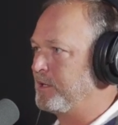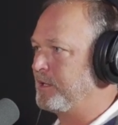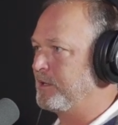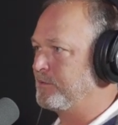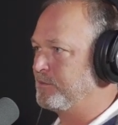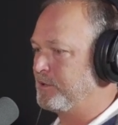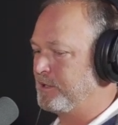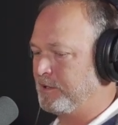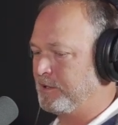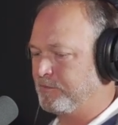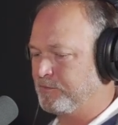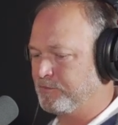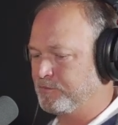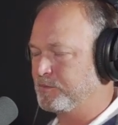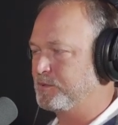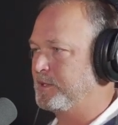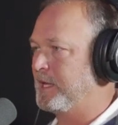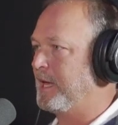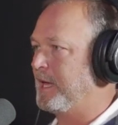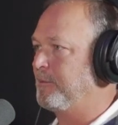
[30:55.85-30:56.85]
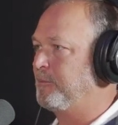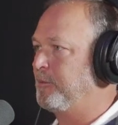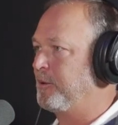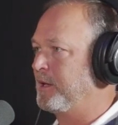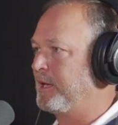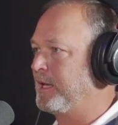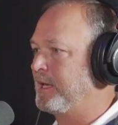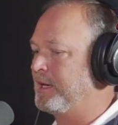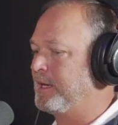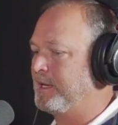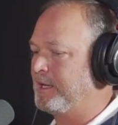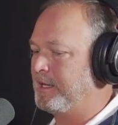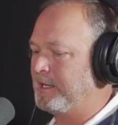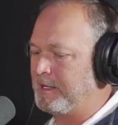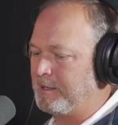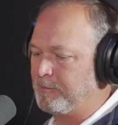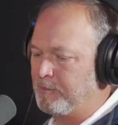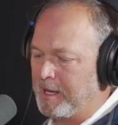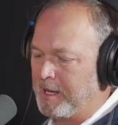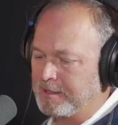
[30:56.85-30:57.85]
He got a plan, and then
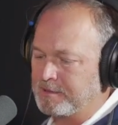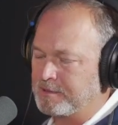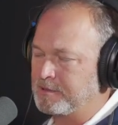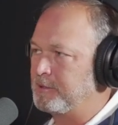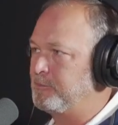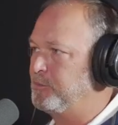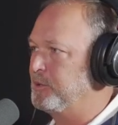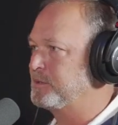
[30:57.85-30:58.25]
he basically